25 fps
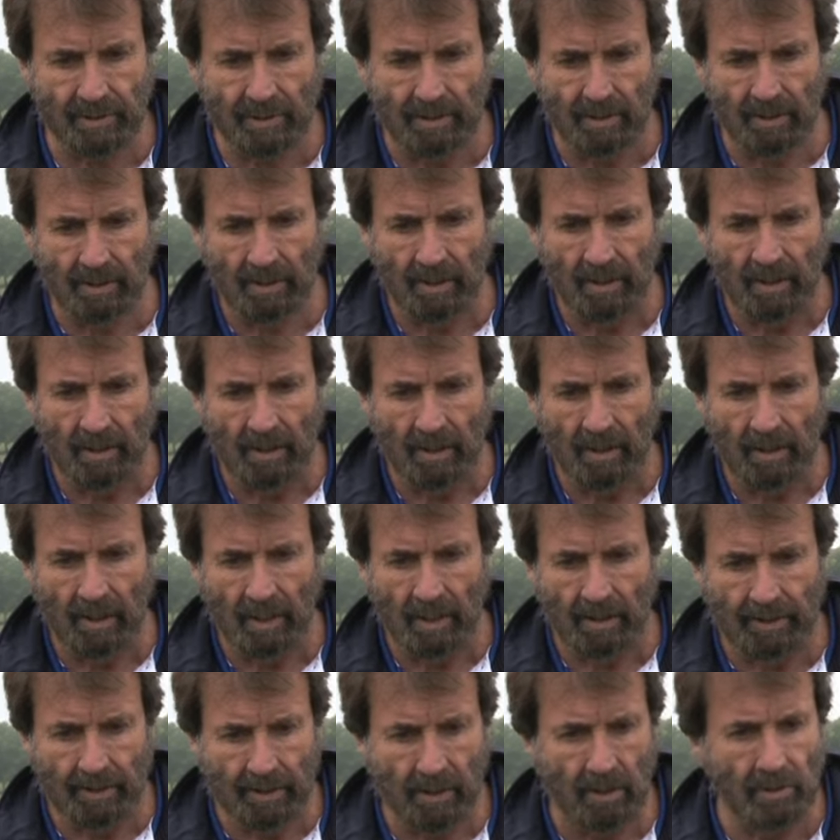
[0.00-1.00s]
Uh,
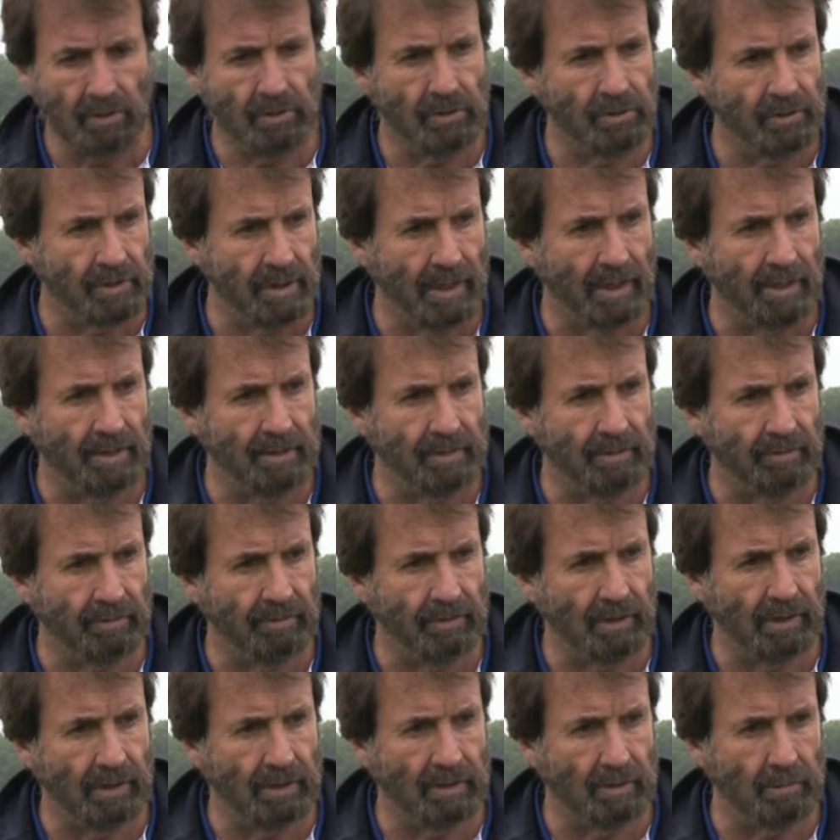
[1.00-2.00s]
I think O Susanna's the
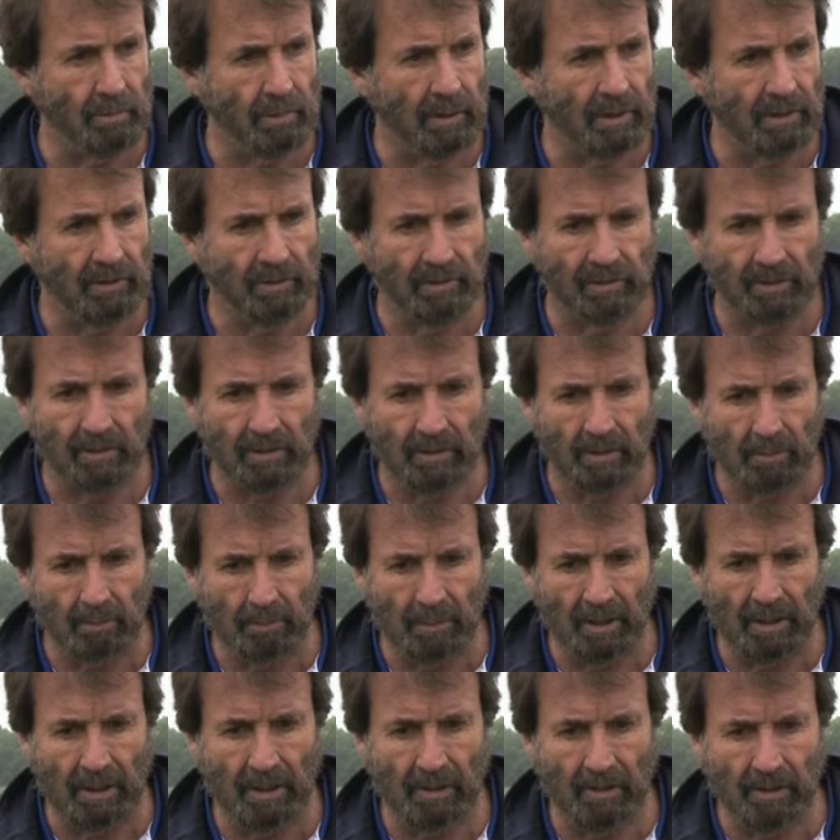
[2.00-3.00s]
filly to beat. She's got the
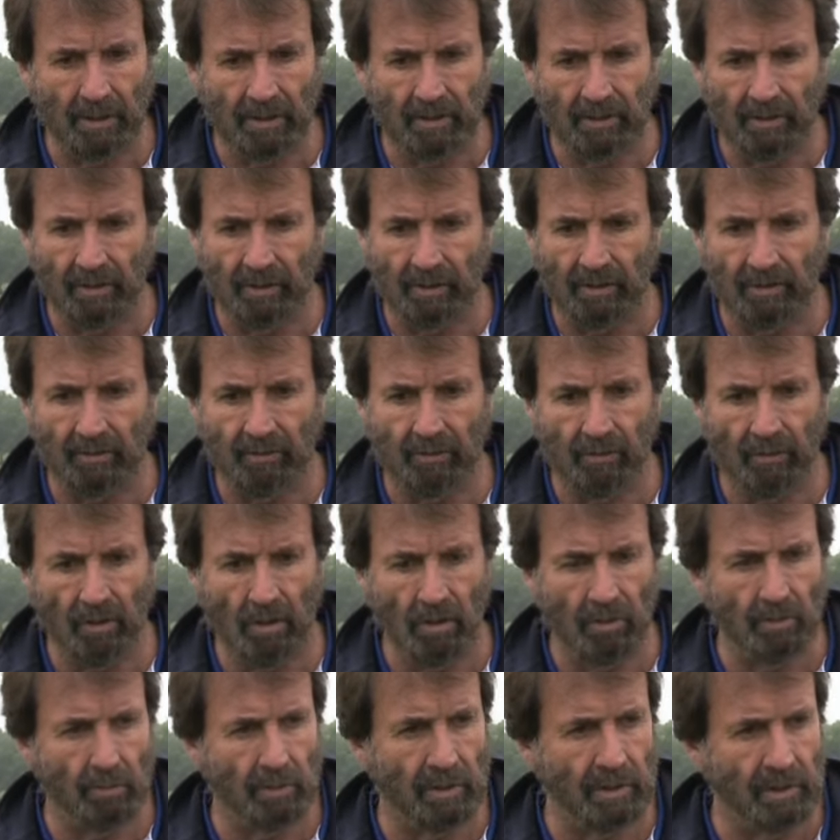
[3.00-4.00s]
pedigree. She's
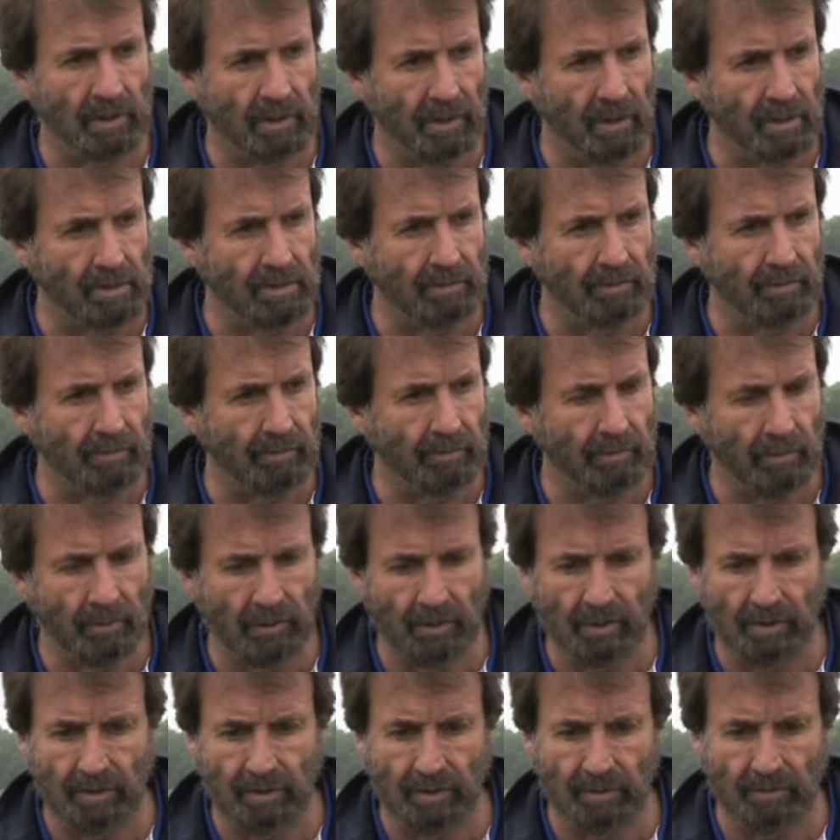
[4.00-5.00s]
shown when she goes over
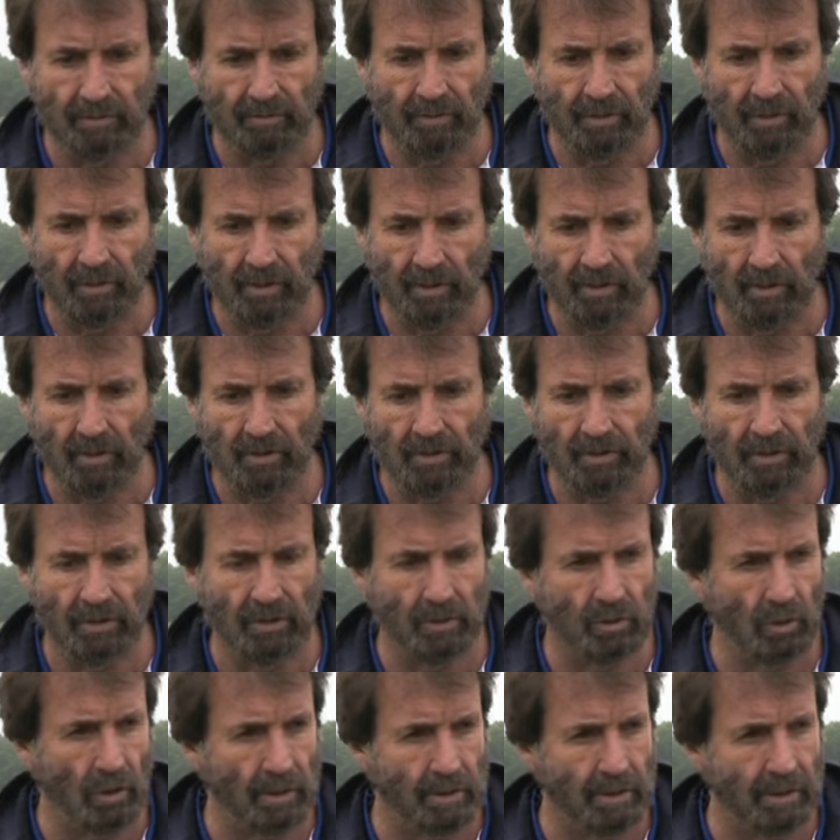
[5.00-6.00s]
further, she's very good. She
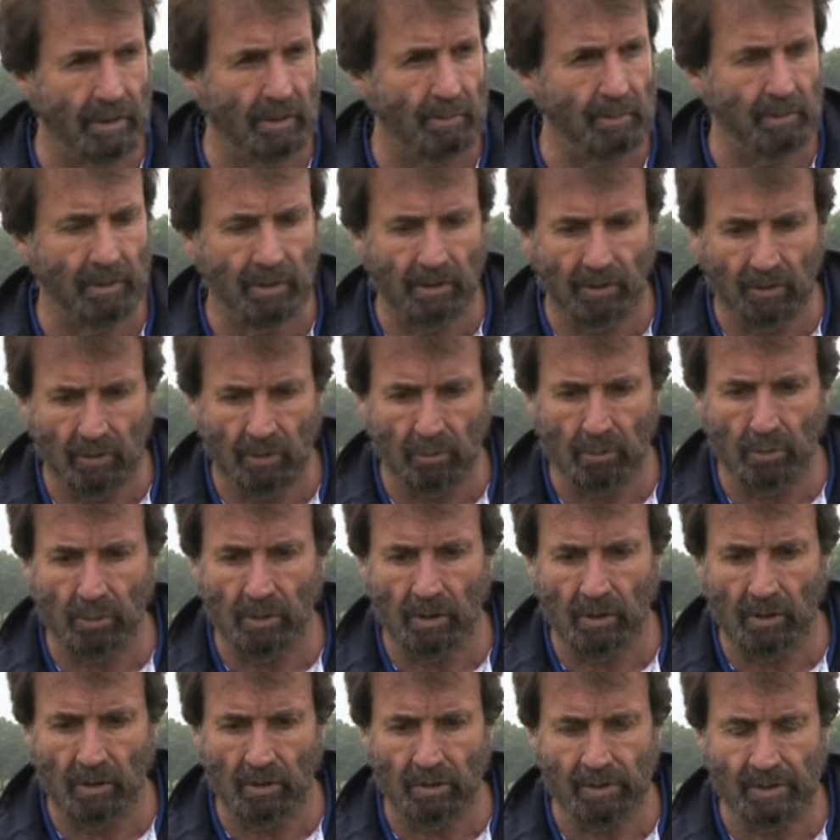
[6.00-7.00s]
trotted up in a Group
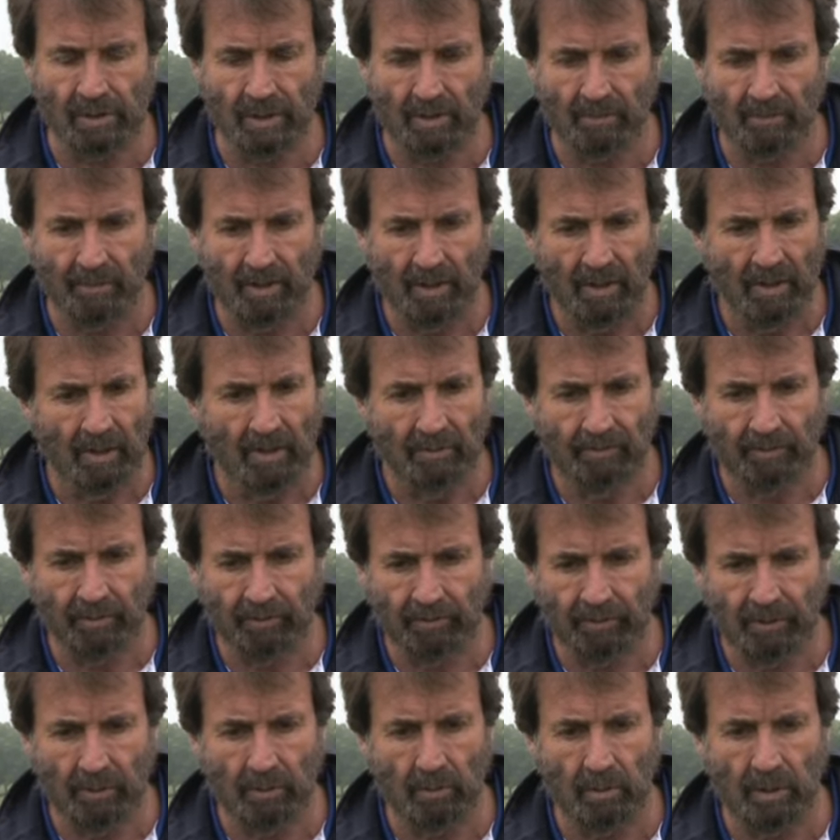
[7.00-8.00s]
One last time,
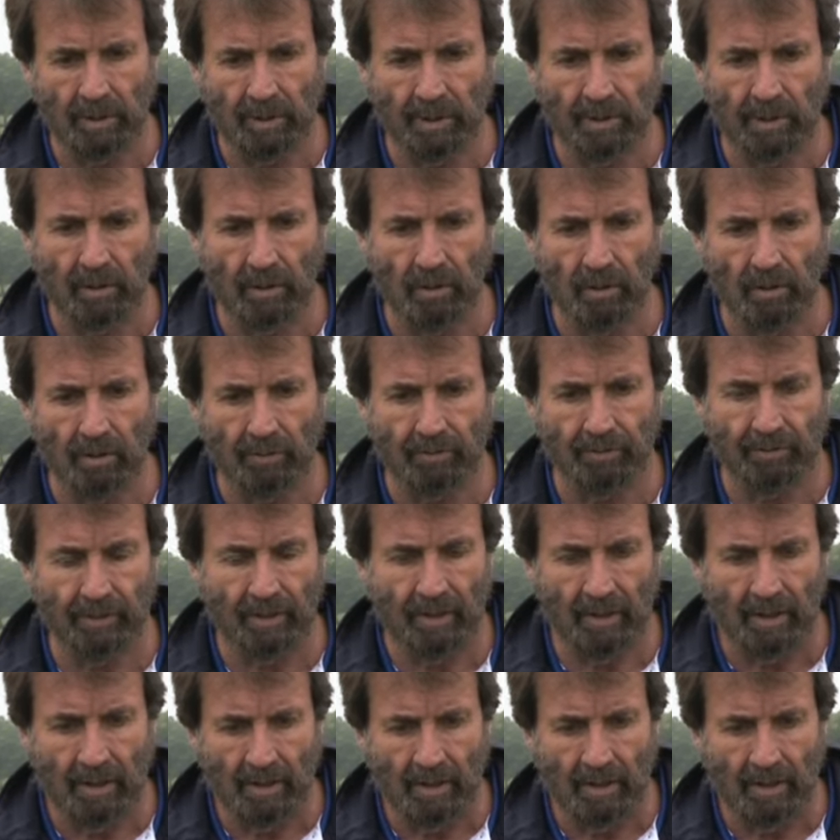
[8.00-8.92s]
51 and a half.